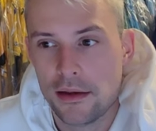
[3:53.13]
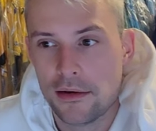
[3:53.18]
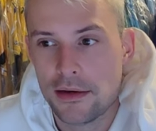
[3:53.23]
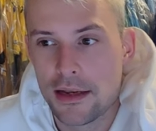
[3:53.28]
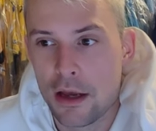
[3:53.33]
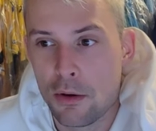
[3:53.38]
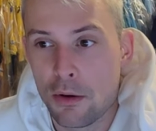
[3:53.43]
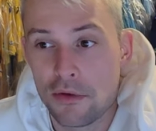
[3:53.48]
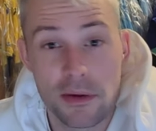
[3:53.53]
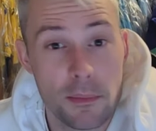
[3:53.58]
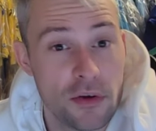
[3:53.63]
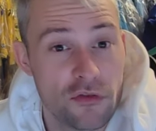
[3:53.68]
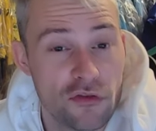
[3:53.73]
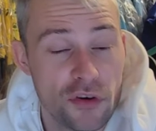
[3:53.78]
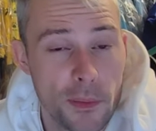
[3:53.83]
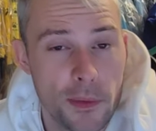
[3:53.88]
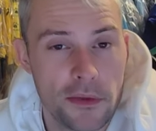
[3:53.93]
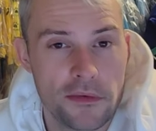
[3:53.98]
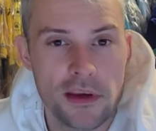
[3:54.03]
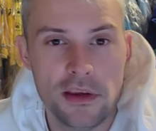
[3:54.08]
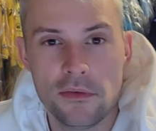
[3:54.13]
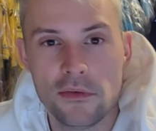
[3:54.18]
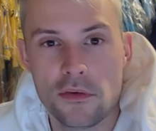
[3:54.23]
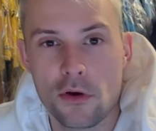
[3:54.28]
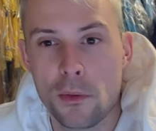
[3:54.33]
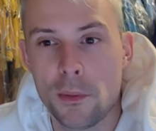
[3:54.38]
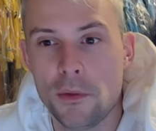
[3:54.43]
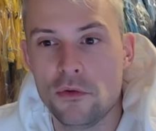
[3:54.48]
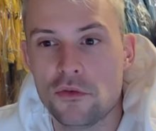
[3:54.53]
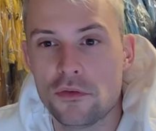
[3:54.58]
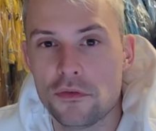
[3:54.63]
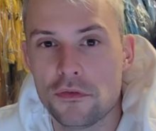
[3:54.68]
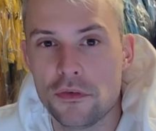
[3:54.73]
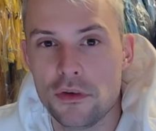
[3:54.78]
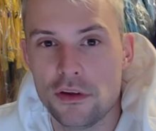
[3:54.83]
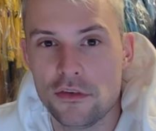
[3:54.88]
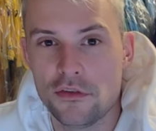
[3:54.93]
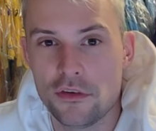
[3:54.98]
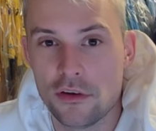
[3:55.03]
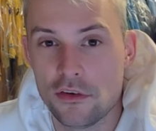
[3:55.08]
Now, as I mentioned, the season's only just
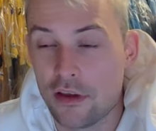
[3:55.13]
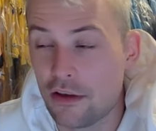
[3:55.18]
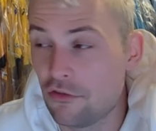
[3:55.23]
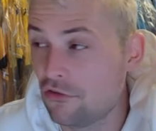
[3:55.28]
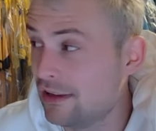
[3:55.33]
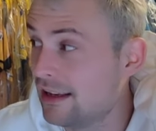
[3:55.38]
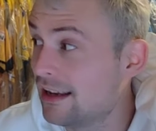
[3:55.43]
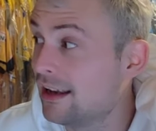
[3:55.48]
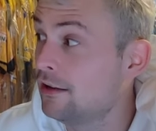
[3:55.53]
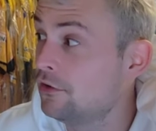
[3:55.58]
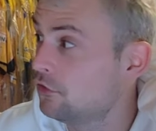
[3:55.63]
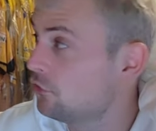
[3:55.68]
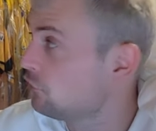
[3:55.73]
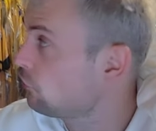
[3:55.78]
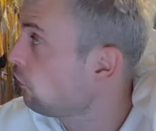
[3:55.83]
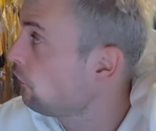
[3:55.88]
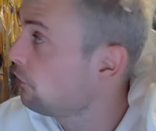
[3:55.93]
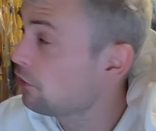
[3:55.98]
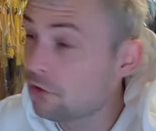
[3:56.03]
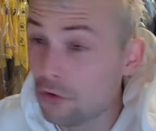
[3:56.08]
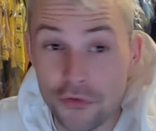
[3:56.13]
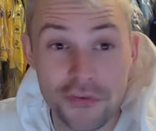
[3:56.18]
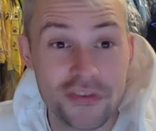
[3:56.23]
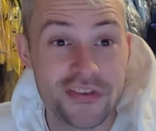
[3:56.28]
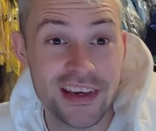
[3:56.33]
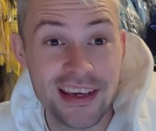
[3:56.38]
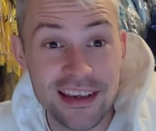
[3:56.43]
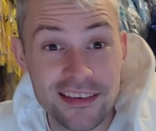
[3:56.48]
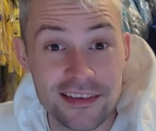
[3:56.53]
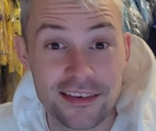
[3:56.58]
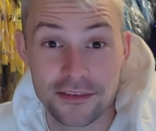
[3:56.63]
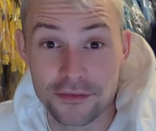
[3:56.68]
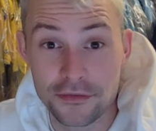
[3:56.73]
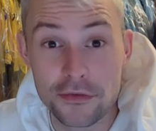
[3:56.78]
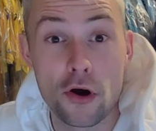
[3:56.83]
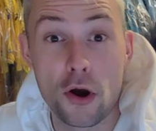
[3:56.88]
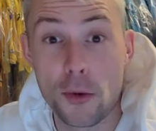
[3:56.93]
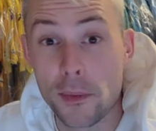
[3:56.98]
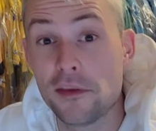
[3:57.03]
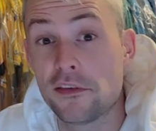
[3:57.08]
finished, and it's actually a historical season
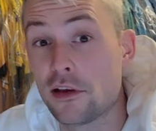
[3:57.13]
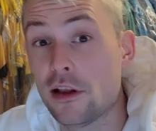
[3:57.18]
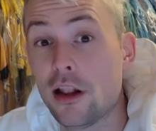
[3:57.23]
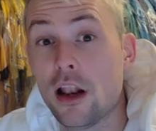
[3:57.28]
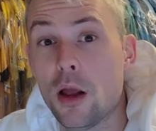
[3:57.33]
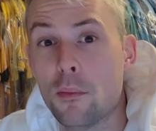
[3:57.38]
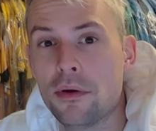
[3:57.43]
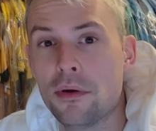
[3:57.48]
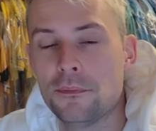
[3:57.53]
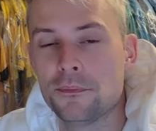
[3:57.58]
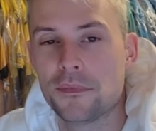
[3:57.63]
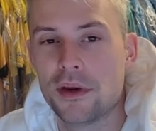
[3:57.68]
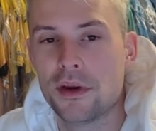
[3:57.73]
for this club.